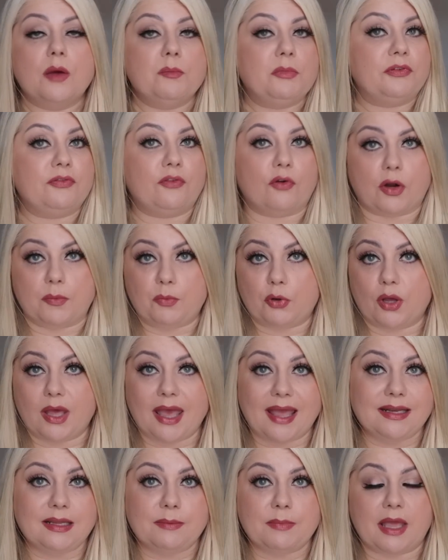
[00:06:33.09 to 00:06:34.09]
before I put
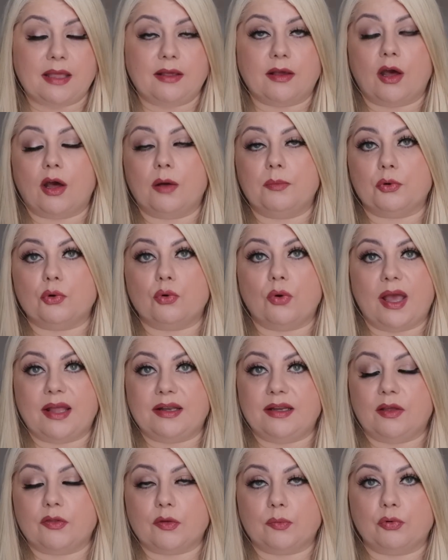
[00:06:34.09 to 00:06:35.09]
any makeup or
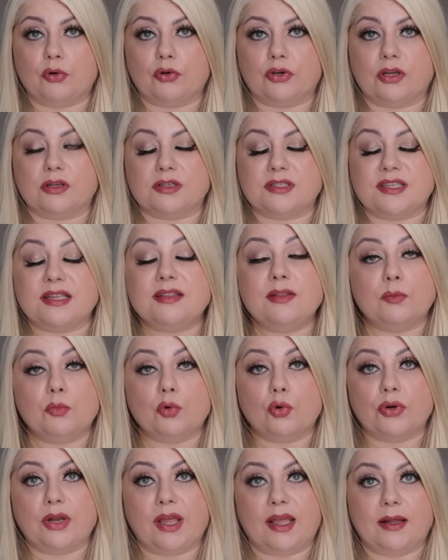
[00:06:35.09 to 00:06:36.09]
any other products in the
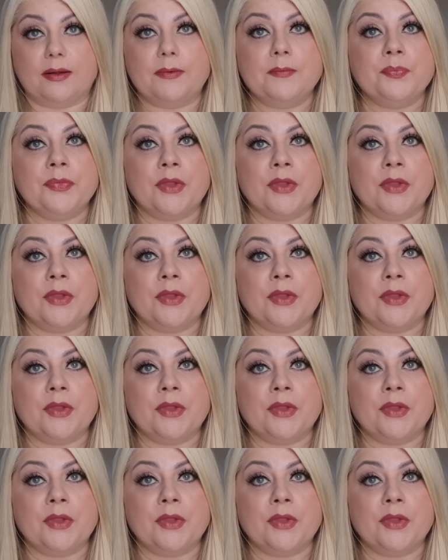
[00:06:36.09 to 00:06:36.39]
morning.